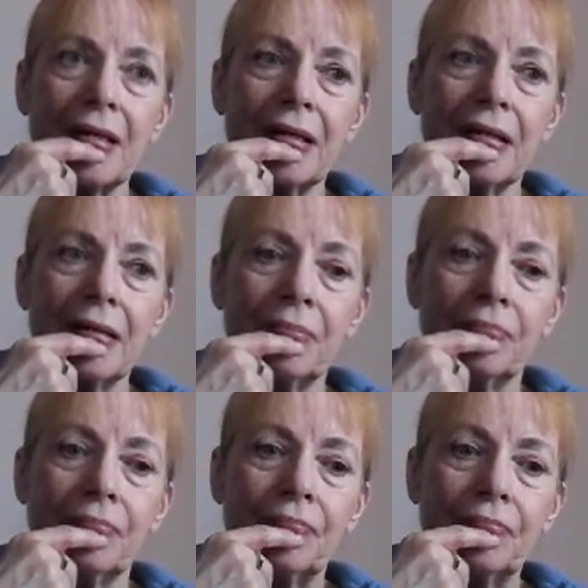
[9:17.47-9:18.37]

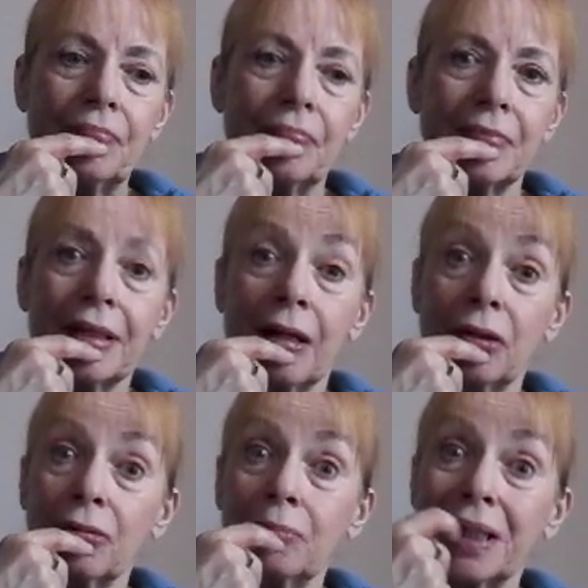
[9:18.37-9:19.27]

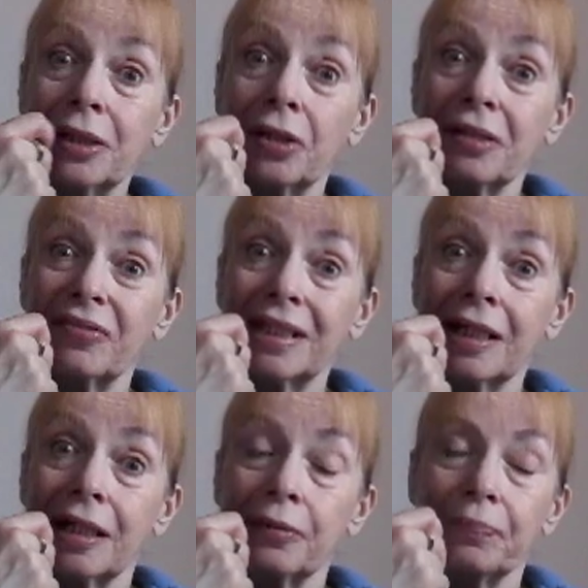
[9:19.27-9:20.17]
That'll all be another
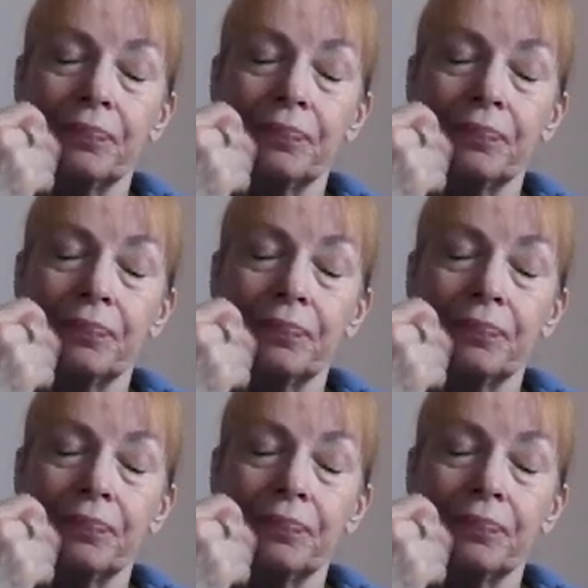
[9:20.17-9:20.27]
video.